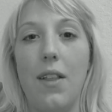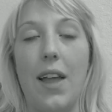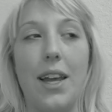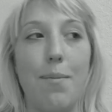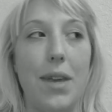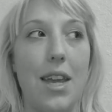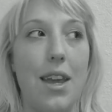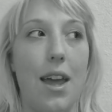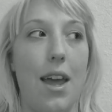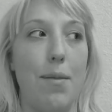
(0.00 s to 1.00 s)
like
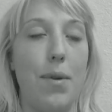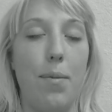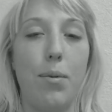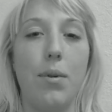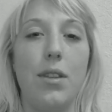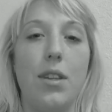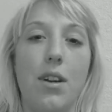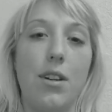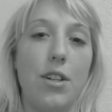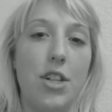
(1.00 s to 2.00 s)
me and people in the
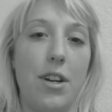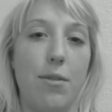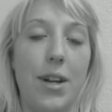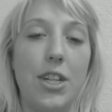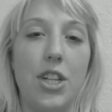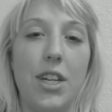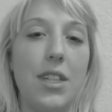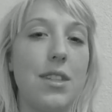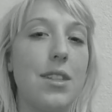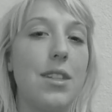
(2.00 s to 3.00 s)
younger
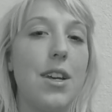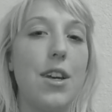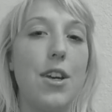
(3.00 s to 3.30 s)
generations,